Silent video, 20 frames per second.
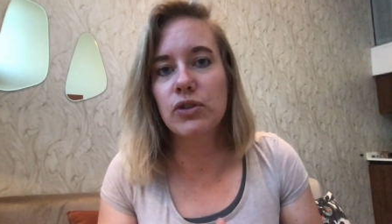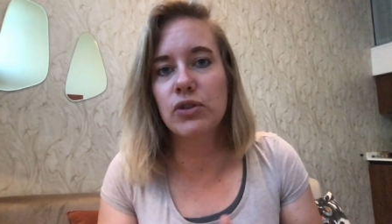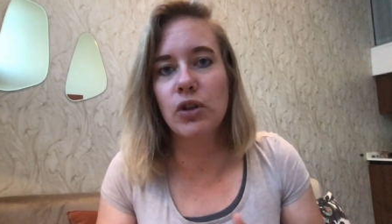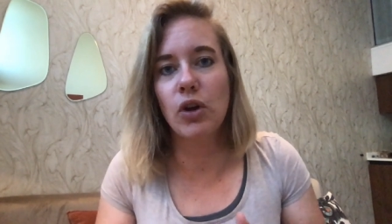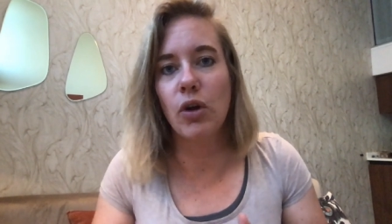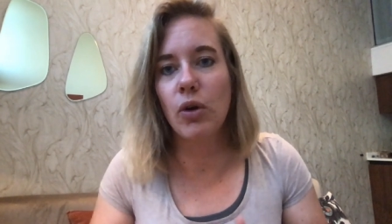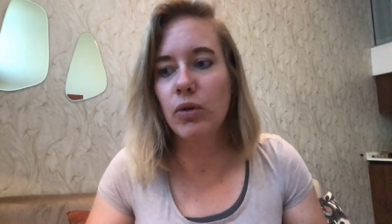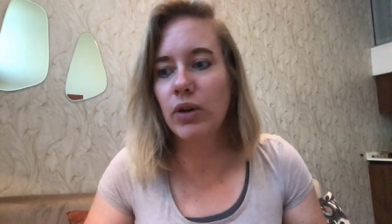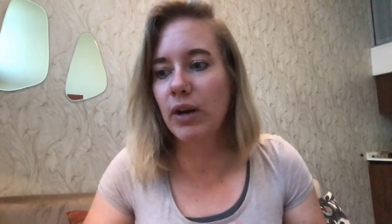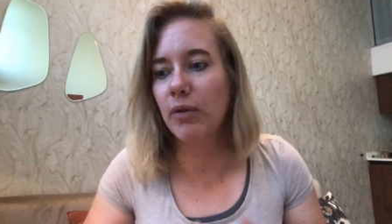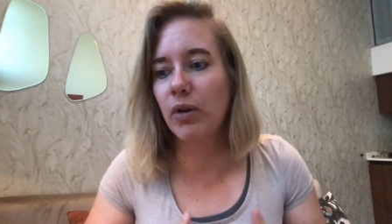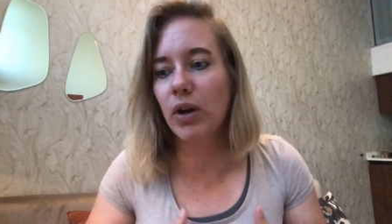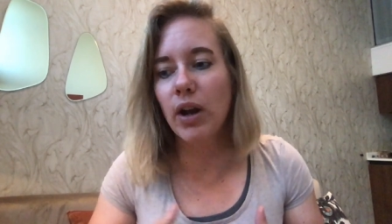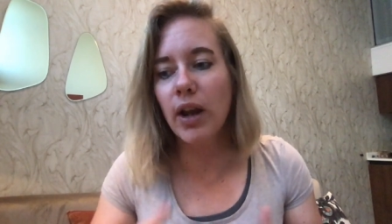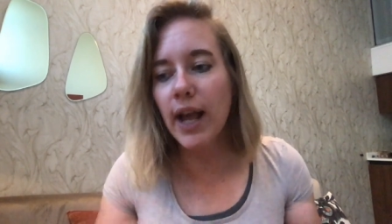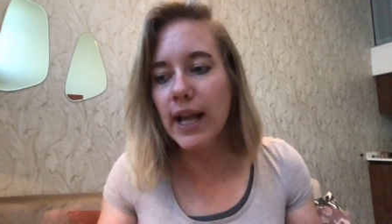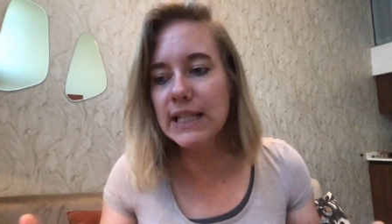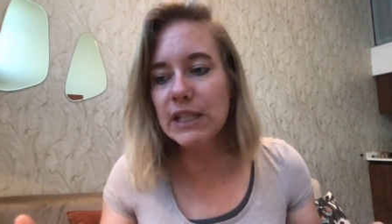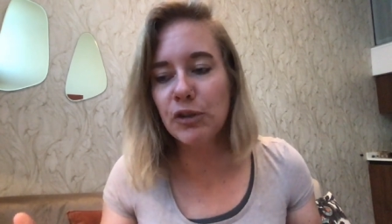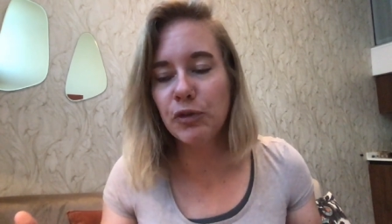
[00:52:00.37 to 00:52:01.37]
So there were a
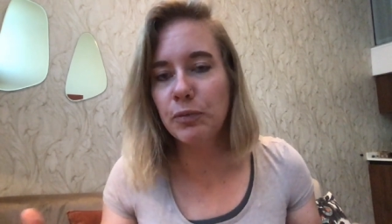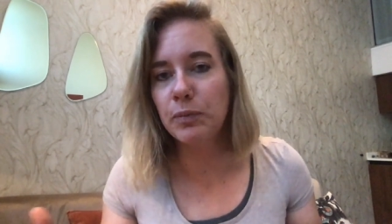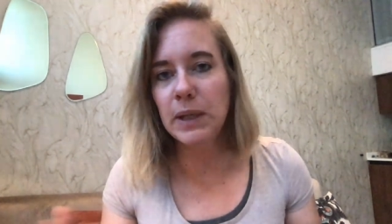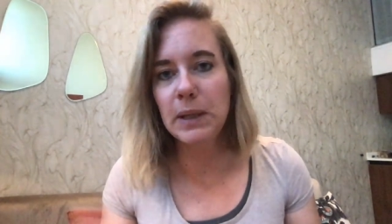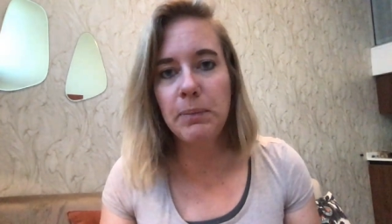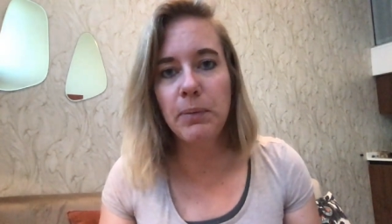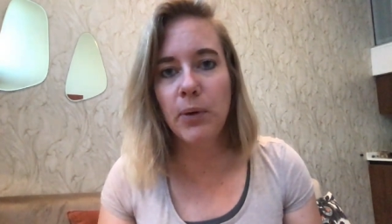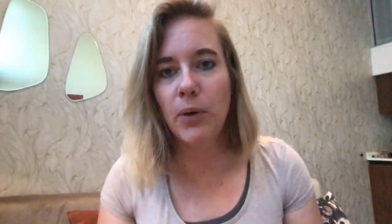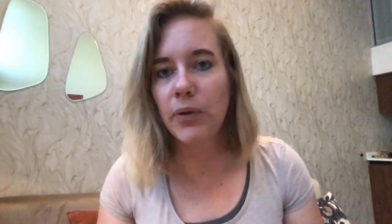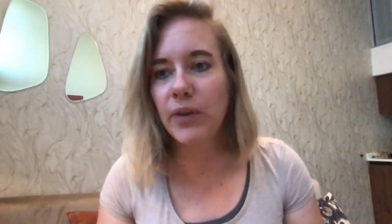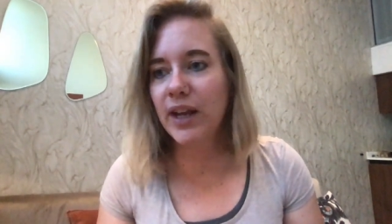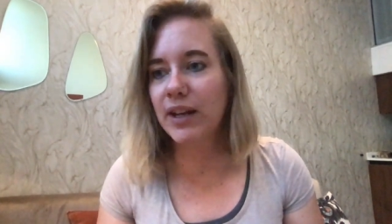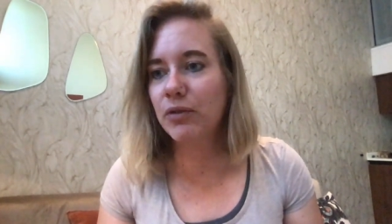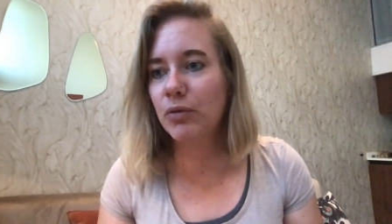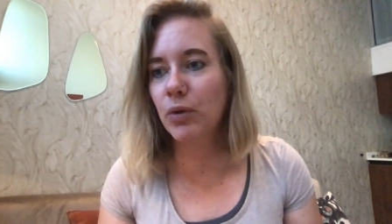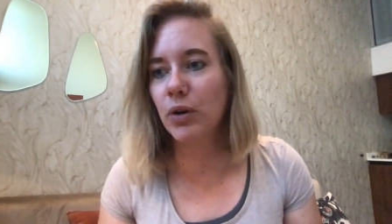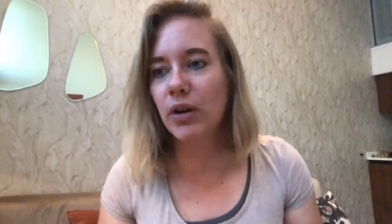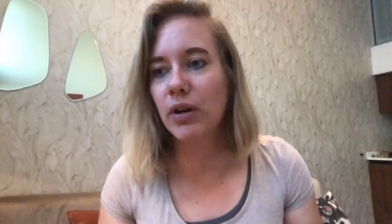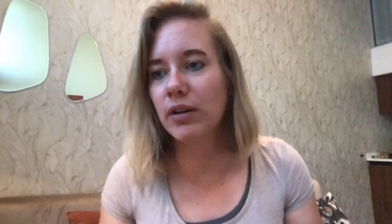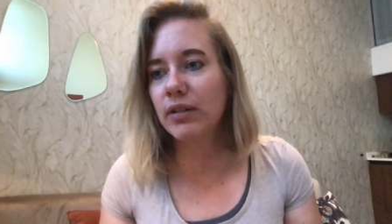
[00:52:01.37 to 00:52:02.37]
lot of people
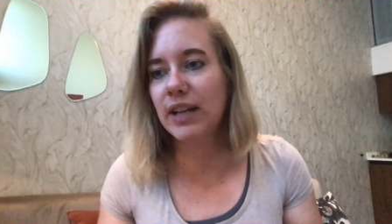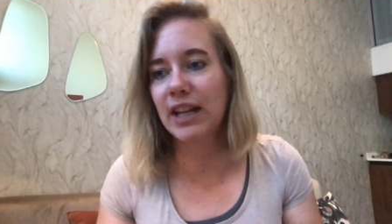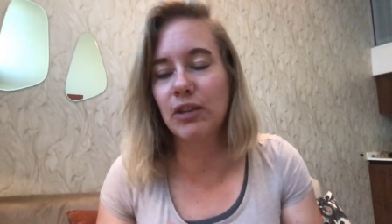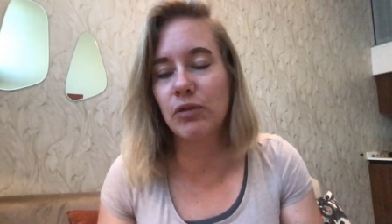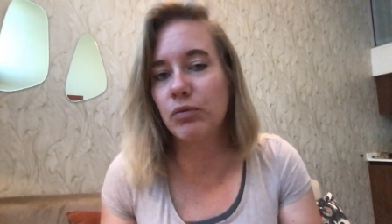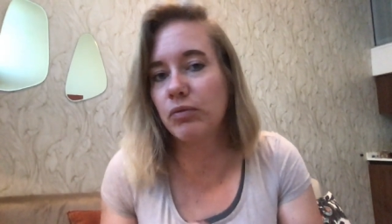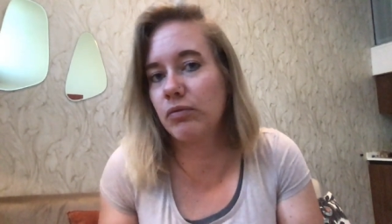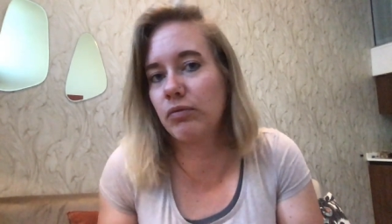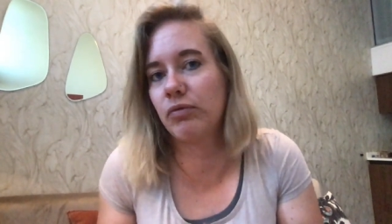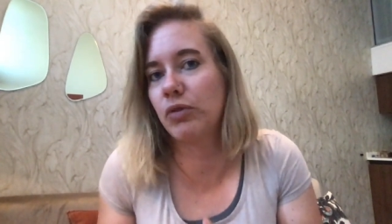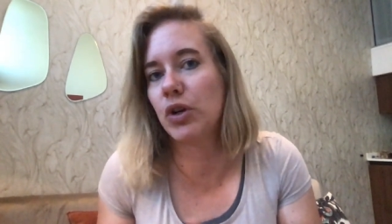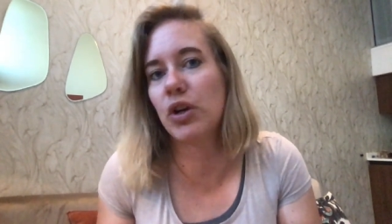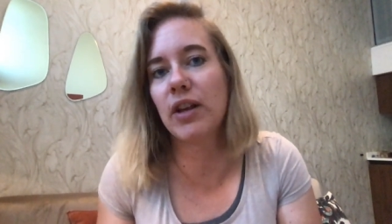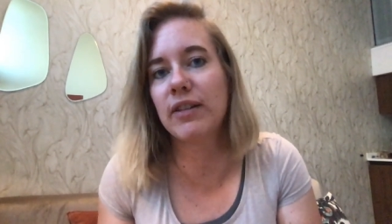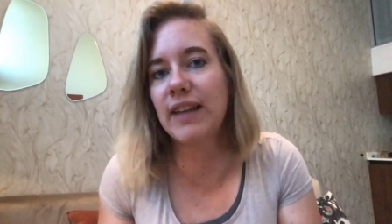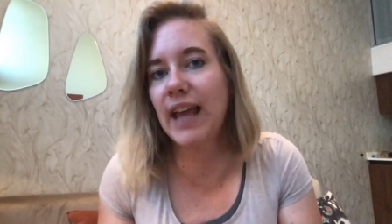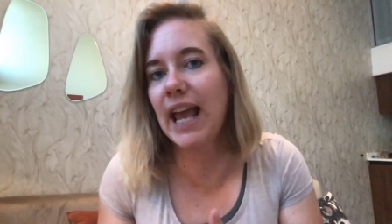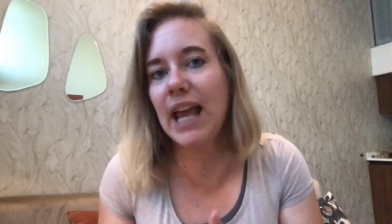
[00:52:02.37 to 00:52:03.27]
that were not